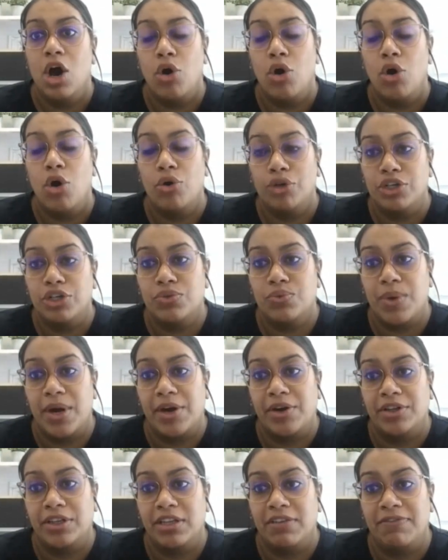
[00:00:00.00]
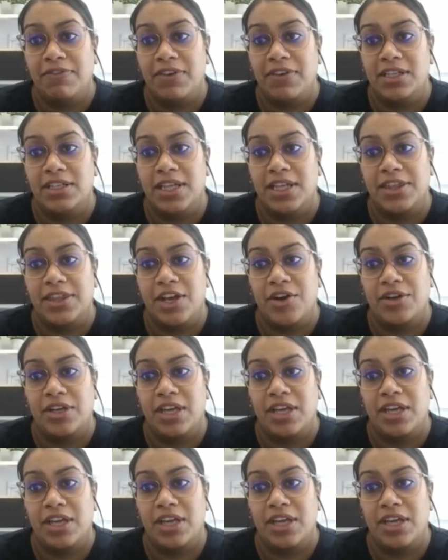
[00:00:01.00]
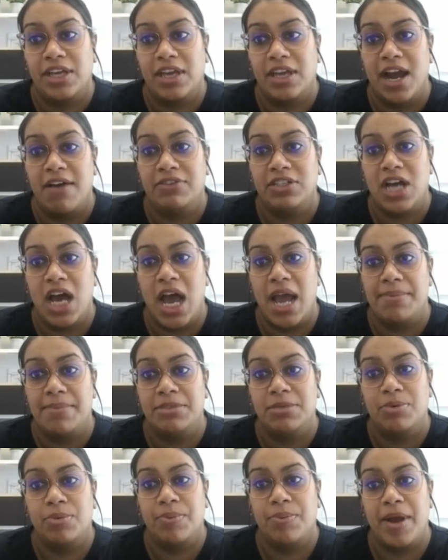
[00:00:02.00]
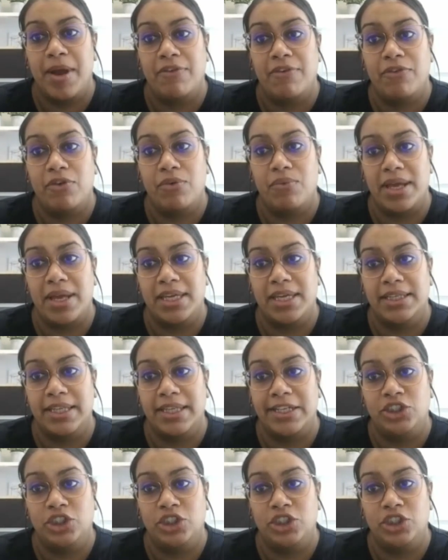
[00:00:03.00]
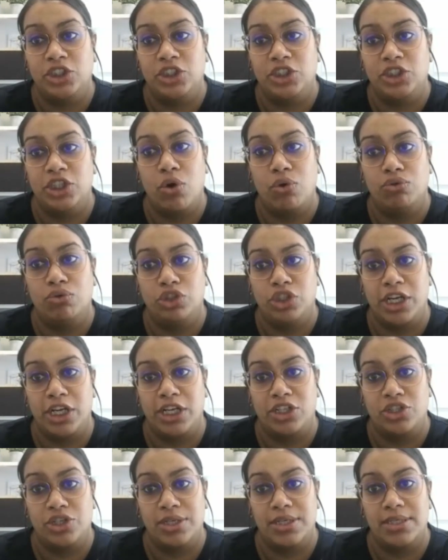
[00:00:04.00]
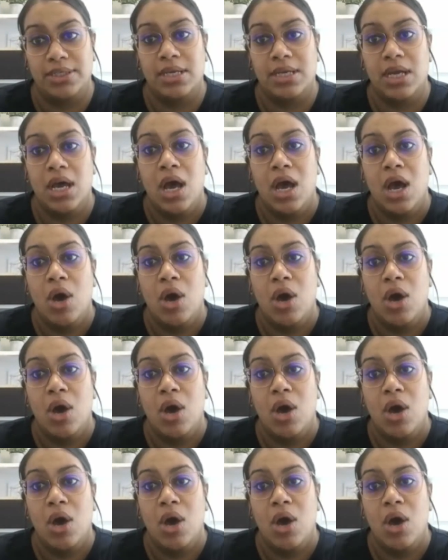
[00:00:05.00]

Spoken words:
Owners rarely feel that they are given enough time to prepare for regulation and code changes.